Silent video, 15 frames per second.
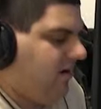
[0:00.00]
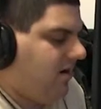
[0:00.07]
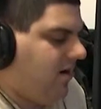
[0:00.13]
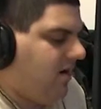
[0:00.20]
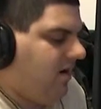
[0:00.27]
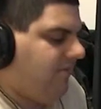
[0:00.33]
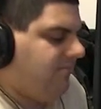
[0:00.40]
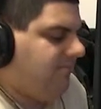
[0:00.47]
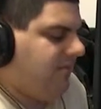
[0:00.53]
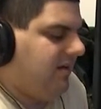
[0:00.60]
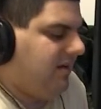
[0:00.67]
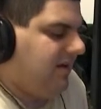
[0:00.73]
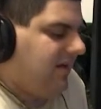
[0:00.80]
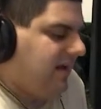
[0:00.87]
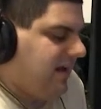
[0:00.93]
Um,
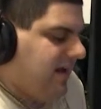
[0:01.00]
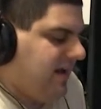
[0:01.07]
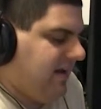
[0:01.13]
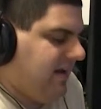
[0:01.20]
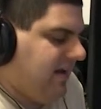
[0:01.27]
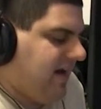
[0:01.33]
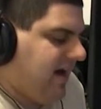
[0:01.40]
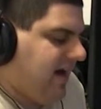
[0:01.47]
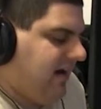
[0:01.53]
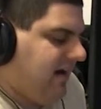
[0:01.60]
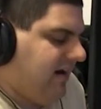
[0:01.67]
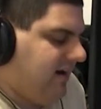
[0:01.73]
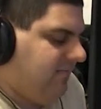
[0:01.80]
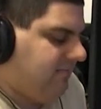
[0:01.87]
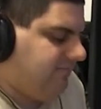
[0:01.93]
and you
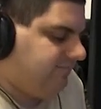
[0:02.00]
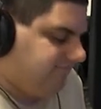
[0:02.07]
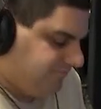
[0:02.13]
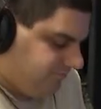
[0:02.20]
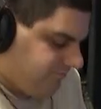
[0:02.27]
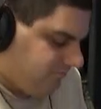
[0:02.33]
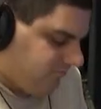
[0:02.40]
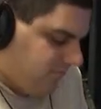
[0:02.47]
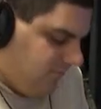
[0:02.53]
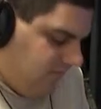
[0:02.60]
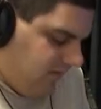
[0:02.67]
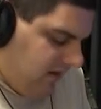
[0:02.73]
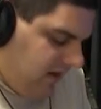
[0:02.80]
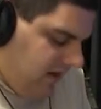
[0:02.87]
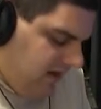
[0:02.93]
got um,
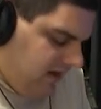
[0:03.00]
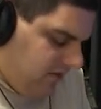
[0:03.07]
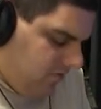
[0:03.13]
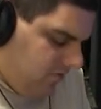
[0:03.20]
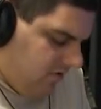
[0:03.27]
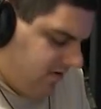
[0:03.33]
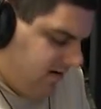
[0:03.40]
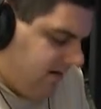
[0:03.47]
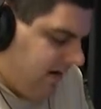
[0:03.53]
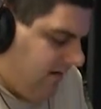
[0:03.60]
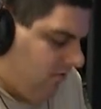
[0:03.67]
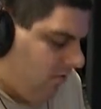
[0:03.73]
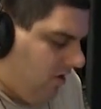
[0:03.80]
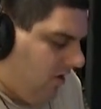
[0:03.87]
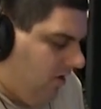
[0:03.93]
and of course you
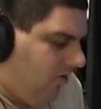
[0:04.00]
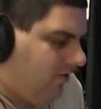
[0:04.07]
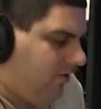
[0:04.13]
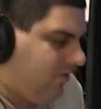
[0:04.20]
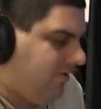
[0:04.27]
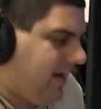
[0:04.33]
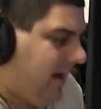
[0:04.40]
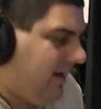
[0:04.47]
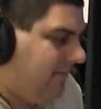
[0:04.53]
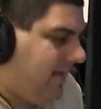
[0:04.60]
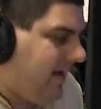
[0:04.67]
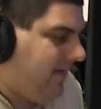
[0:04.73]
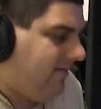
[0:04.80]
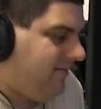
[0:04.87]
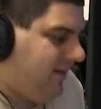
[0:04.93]
got Royal Oak, who's not a
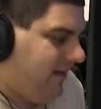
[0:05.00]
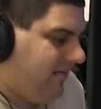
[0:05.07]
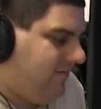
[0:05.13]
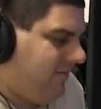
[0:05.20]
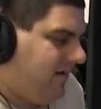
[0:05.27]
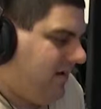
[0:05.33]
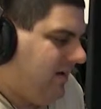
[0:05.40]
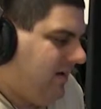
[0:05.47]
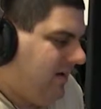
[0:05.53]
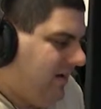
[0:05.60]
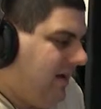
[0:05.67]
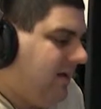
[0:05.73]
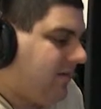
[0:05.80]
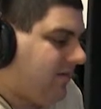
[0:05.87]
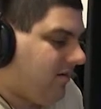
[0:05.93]
bad team
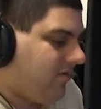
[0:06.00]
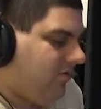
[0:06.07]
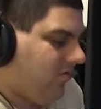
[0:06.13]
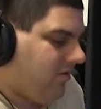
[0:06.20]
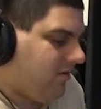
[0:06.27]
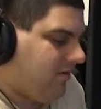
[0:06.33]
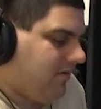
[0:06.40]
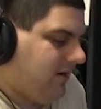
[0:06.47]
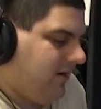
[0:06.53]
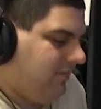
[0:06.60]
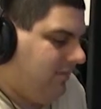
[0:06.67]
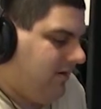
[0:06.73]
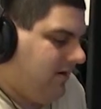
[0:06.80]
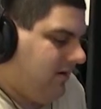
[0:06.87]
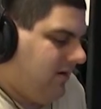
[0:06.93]
either. Of course,
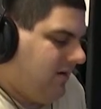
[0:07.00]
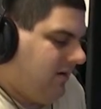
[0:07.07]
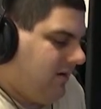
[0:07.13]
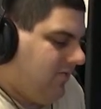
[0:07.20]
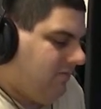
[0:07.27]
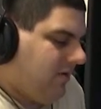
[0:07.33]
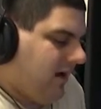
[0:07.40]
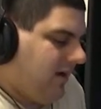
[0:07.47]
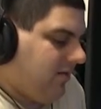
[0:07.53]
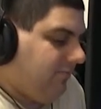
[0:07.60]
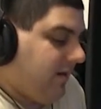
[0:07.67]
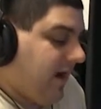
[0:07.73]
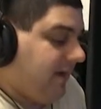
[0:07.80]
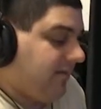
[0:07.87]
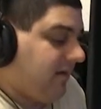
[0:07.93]
um, Brian
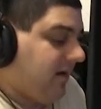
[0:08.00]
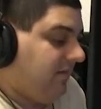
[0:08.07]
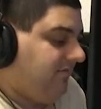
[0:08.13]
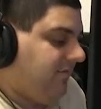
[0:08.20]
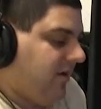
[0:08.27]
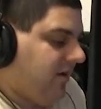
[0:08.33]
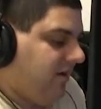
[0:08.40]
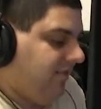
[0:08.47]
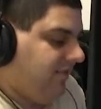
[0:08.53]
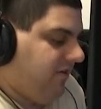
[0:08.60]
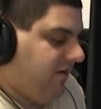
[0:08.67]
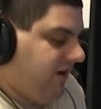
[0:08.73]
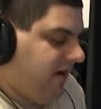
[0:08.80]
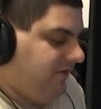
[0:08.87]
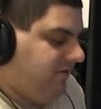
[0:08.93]
Spotta's got a very
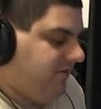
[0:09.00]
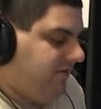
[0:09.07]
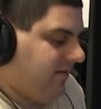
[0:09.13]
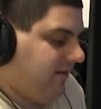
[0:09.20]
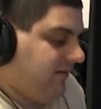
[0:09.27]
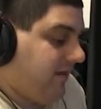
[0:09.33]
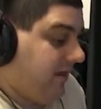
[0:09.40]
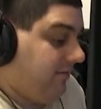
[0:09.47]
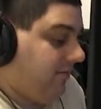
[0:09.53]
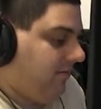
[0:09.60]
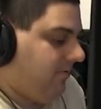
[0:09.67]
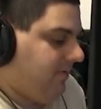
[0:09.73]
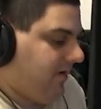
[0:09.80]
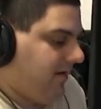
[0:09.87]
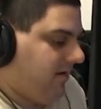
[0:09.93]
very interesting team
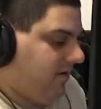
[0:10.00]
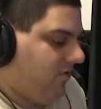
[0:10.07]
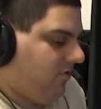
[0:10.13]
over there.